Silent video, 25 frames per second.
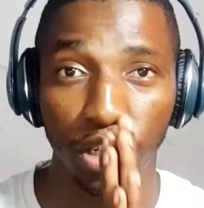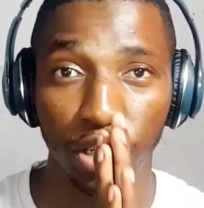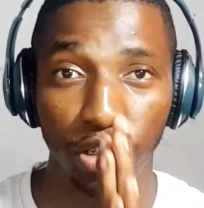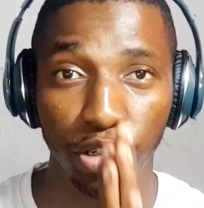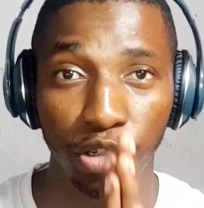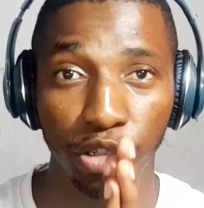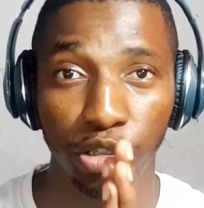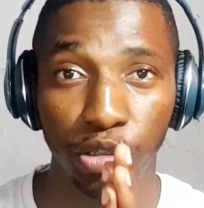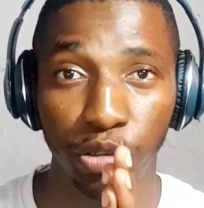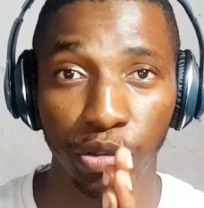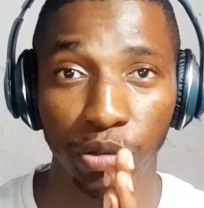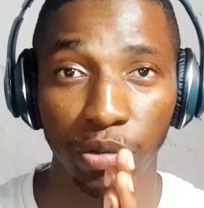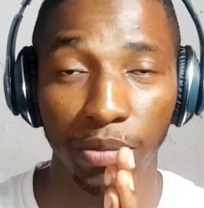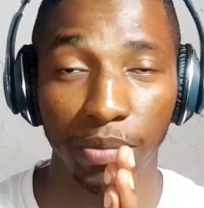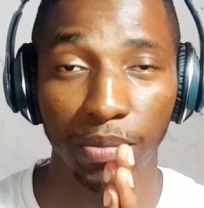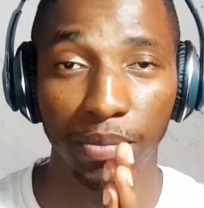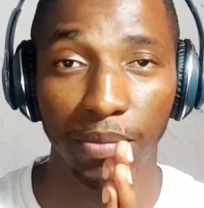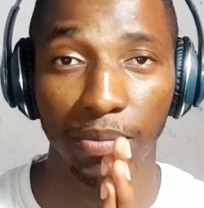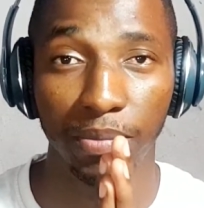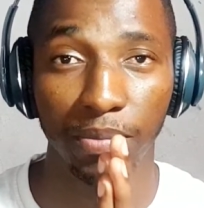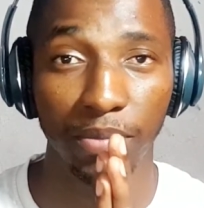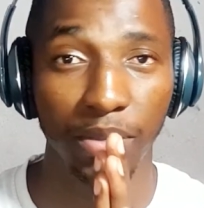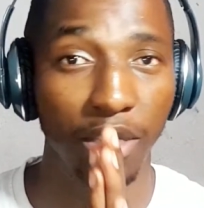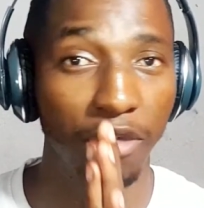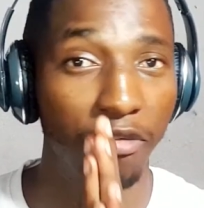due to
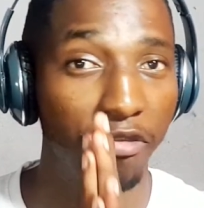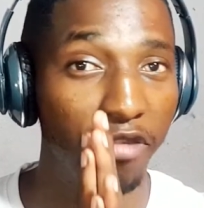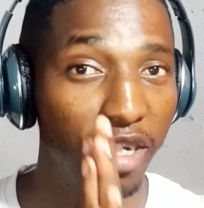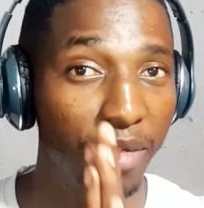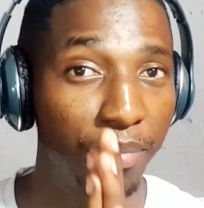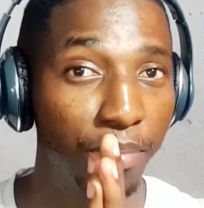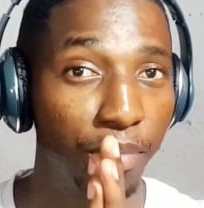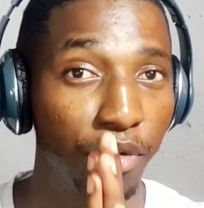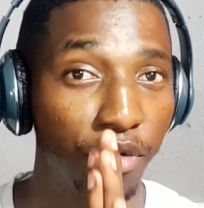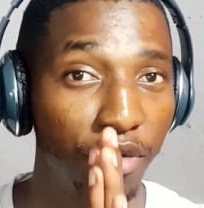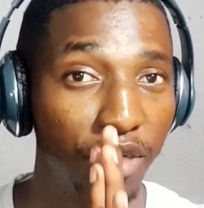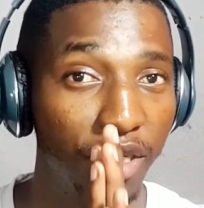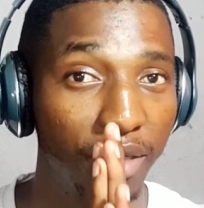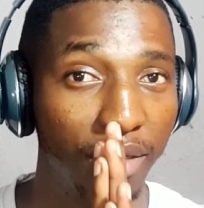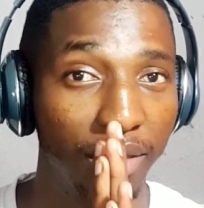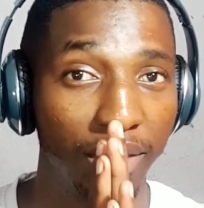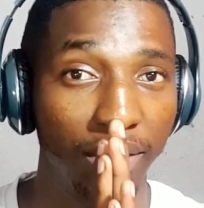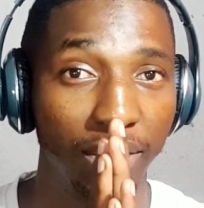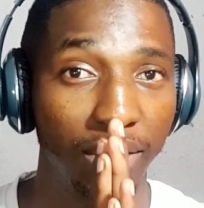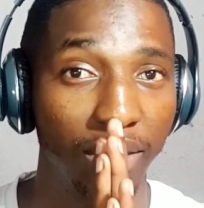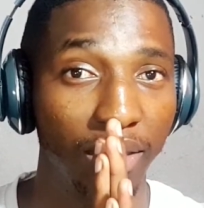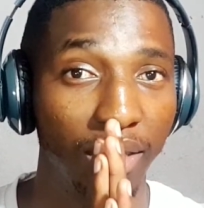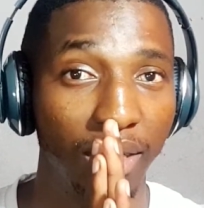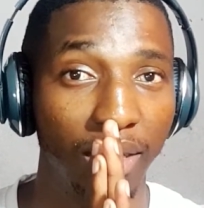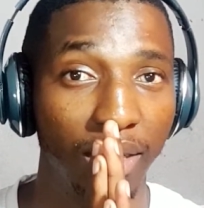the
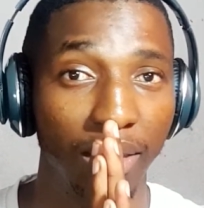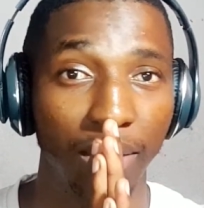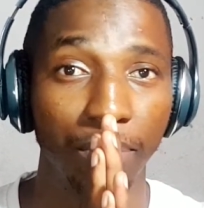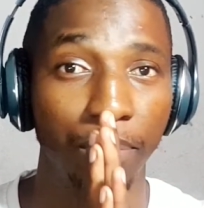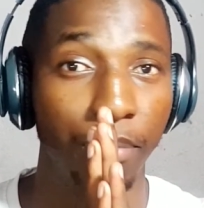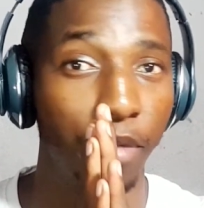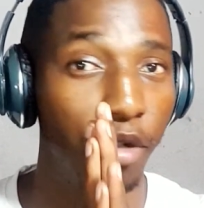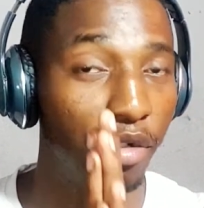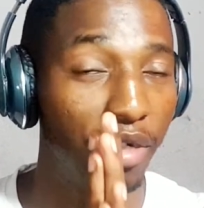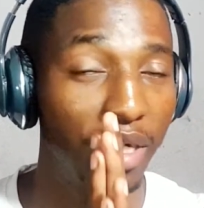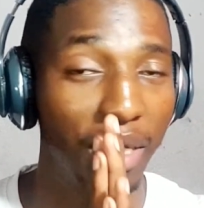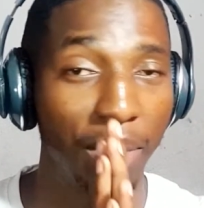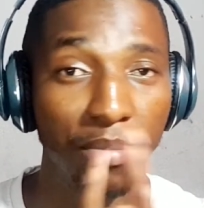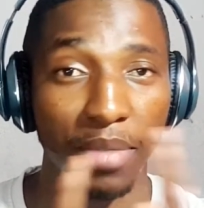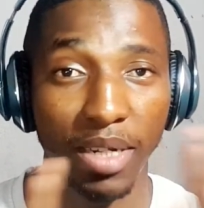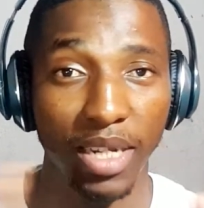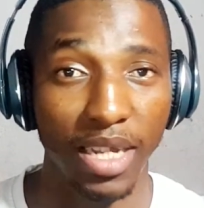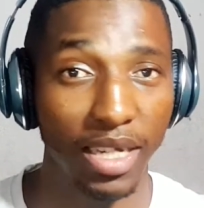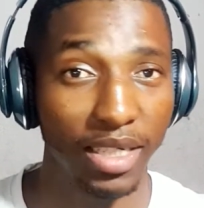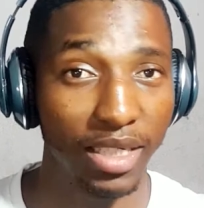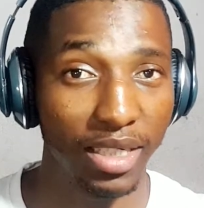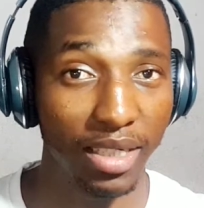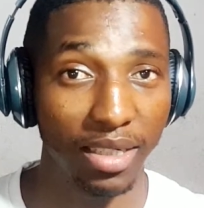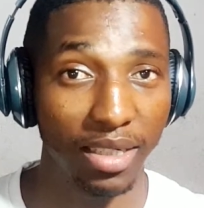Fitpro's build limitation.